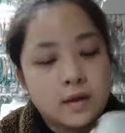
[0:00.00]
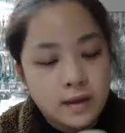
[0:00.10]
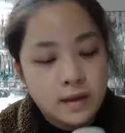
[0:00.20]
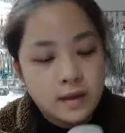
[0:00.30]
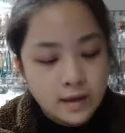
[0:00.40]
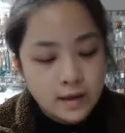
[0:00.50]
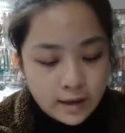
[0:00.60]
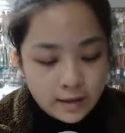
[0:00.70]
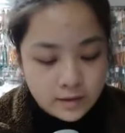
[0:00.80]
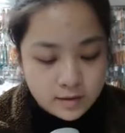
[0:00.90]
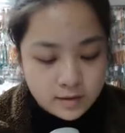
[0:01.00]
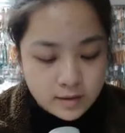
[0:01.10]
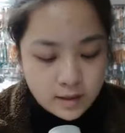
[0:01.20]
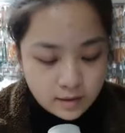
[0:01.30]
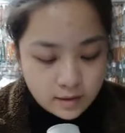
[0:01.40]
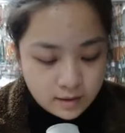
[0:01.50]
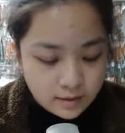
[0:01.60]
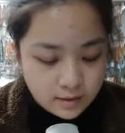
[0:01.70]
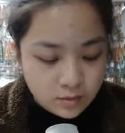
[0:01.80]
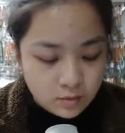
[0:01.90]
I like this snap lens
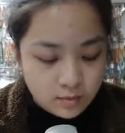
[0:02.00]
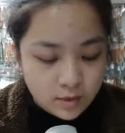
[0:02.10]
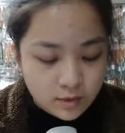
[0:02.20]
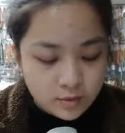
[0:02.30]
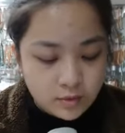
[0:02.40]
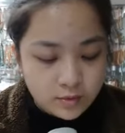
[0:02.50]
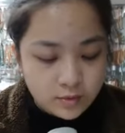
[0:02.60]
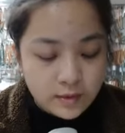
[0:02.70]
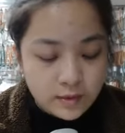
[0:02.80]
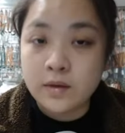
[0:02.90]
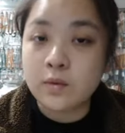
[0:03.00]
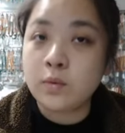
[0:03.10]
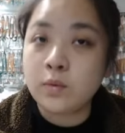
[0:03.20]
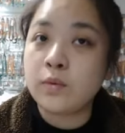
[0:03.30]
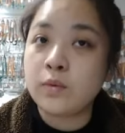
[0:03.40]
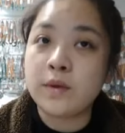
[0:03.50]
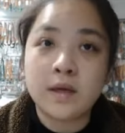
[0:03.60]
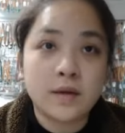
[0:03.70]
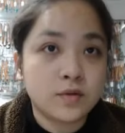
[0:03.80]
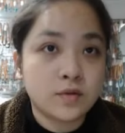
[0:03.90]
so much. Maybe you will be
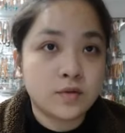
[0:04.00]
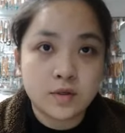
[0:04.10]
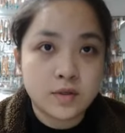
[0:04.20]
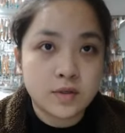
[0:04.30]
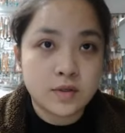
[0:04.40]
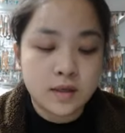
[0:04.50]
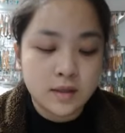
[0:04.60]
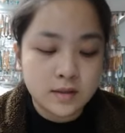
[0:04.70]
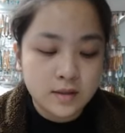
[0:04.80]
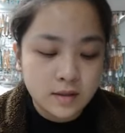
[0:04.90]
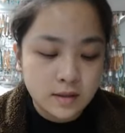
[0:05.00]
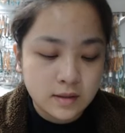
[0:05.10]
interested in it.